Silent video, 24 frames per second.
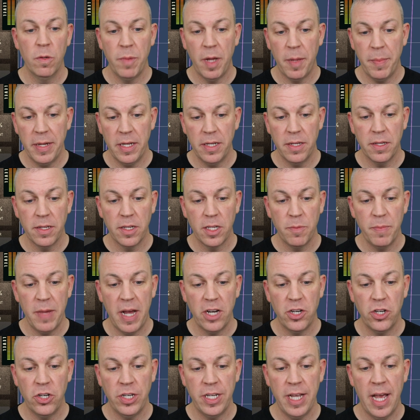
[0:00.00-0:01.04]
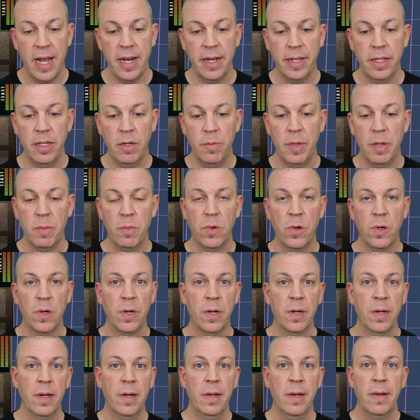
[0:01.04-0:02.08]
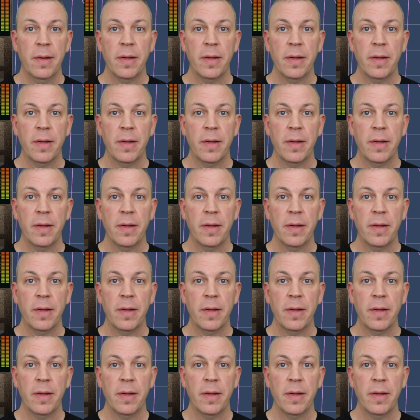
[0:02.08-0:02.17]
and maybe smash it down a little bit more,